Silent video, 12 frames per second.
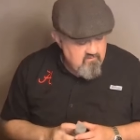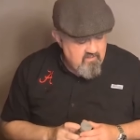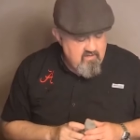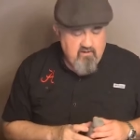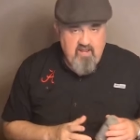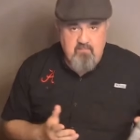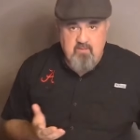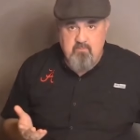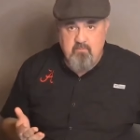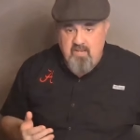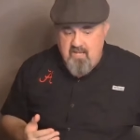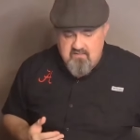they call it
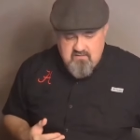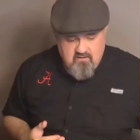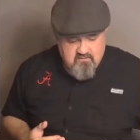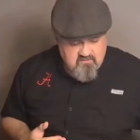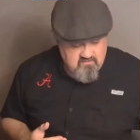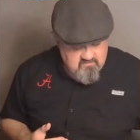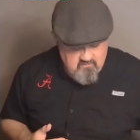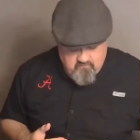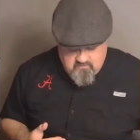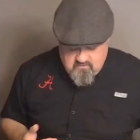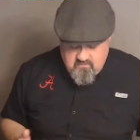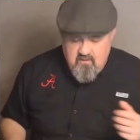Alabama black sauce because it
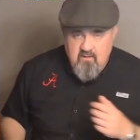was